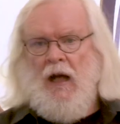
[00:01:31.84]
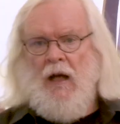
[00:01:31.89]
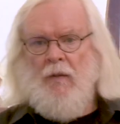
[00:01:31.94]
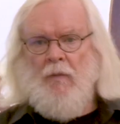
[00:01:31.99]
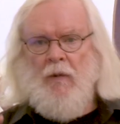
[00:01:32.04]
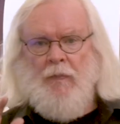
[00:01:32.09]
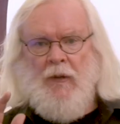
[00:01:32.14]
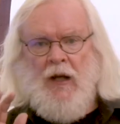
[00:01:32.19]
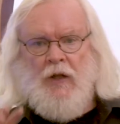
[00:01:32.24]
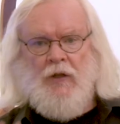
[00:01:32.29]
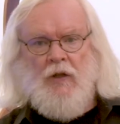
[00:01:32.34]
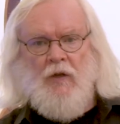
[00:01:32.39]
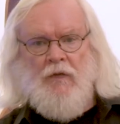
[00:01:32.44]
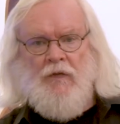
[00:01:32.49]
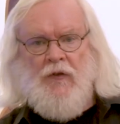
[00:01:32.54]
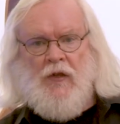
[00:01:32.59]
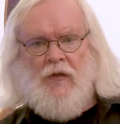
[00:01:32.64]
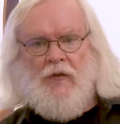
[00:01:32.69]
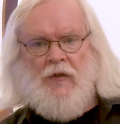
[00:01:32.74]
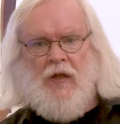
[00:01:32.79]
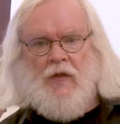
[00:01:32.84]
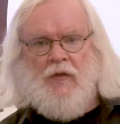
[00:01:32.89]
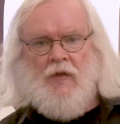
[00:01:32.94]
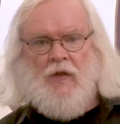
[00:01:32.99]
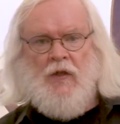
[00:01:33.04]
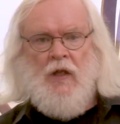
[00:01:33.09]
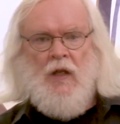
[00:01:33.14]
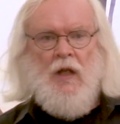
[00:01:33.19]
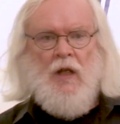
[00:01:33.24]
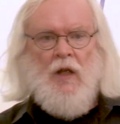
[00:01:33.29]
I'm a particle
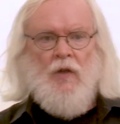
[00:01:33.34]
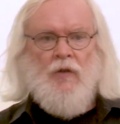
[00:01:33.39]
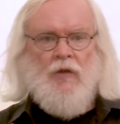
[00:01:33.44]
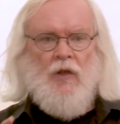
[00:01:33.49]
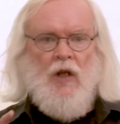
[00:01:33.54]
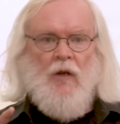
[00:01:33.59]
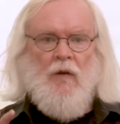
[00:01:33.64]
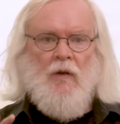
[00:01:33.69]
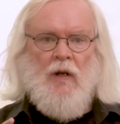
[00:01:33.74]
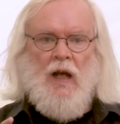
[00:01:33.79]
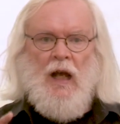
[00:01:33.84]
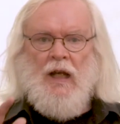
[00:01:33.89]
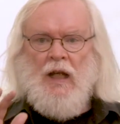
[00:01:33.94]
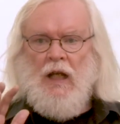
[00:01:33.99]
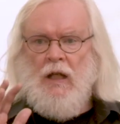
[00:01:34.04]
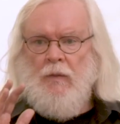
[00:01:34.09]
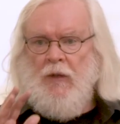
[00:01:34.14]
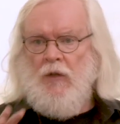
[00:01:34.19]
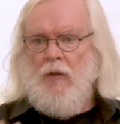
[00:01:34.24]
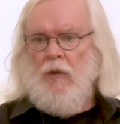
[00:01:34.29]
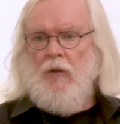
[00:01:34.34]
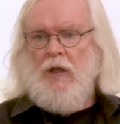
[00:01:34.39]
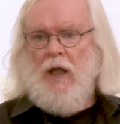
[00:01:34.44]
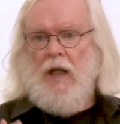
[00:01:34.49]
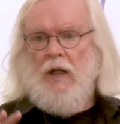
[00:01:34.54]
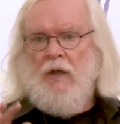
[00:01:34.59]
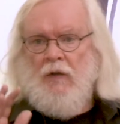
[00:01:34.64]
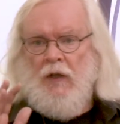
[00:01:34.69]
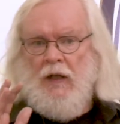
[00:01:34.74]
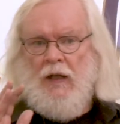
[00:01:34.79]
physicist, so I'm going to be
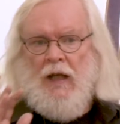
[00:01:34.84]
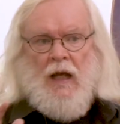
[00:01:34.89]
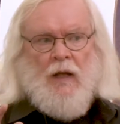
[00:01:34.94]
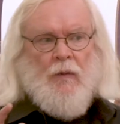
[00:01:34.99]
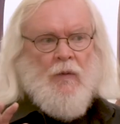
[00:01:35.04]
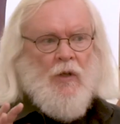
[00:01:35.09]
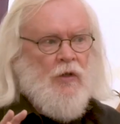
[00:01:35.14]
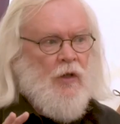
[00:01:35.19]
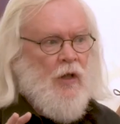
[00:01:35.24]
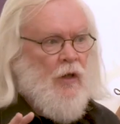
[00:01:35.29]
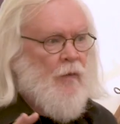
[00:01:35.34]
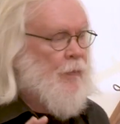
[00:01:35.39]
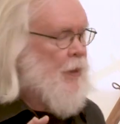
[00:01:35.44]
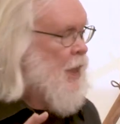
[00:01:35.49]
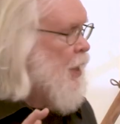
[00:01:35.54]
talking the language of